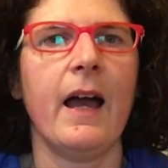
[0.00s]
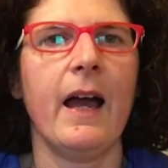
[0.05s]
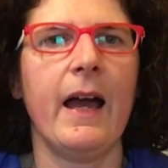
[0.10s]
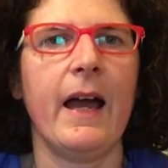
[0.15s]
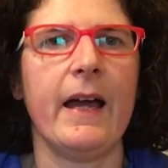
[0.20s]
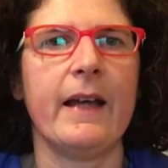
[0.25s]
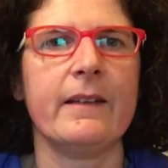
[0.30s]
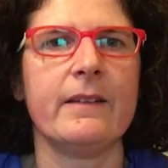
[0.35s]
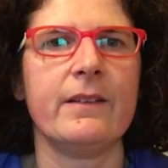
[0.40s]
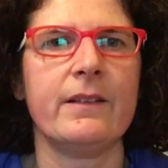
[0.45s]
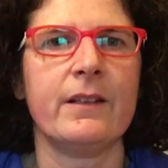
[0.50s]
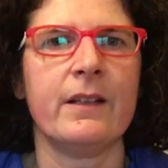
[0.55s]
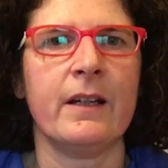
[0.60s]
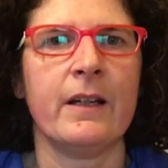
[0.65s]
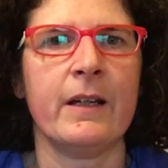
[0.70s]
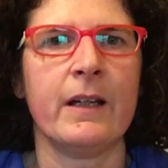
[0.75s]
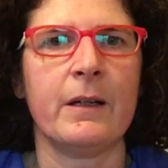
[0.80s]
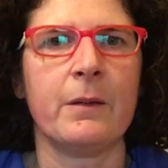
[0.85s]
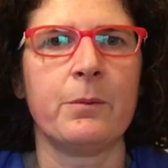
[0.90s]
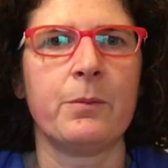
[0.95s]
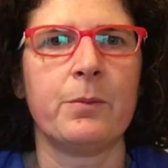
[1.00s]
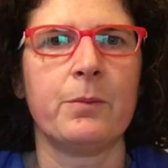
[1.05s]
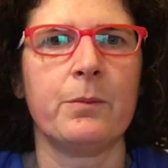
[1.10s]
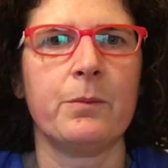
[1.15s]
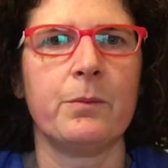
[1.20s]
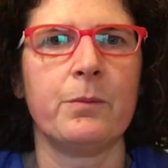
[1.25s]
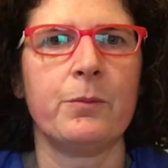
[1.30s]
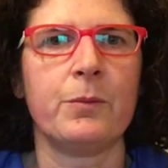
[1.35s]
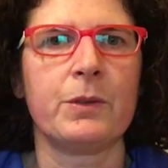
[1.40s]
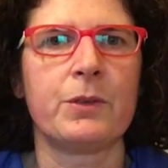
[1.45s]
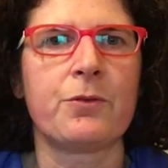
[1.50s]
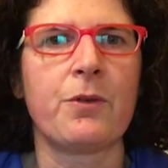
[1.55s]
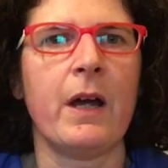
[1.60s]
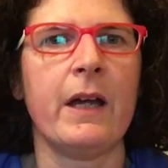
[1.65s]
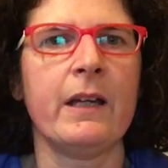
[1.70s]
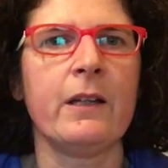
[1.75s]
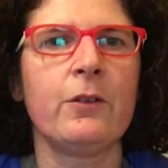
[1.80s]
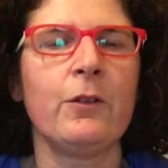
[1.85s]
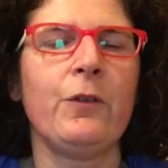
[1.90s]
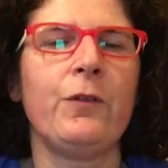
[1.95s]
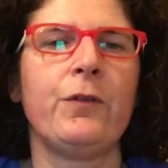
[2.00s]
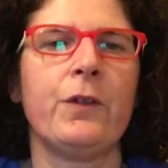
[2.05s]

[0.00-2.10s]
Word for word: and uh, trying to